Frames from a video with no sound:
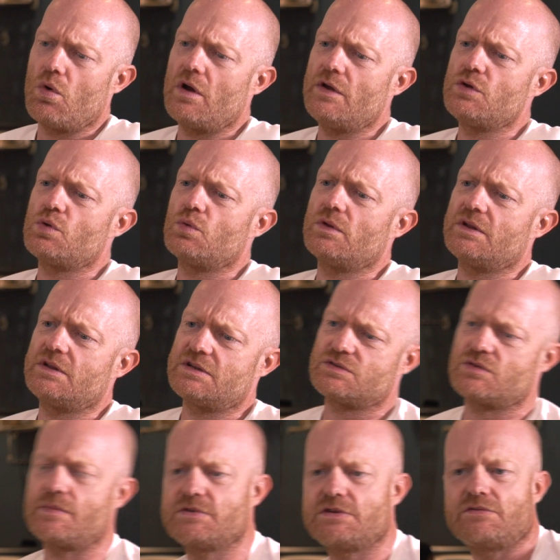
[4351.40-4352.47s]
Why are you called a
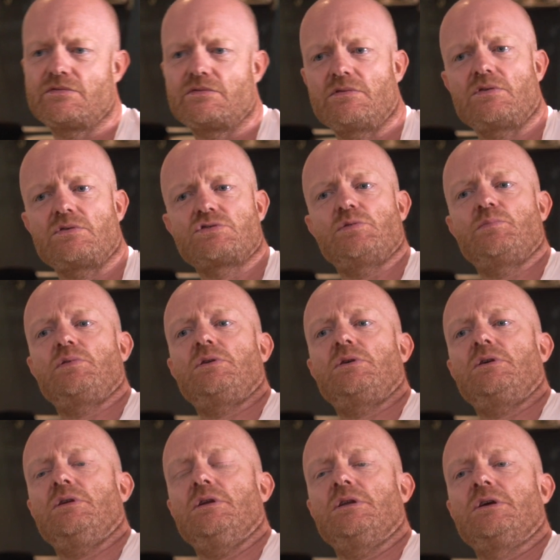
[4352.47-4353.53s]
disruptive
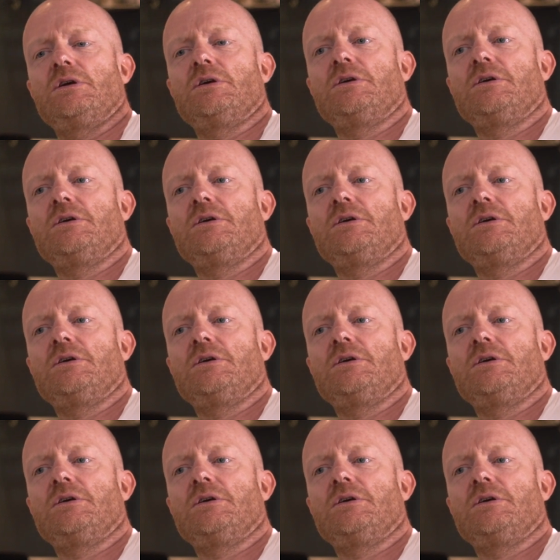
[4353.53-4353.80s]
entrepreneur?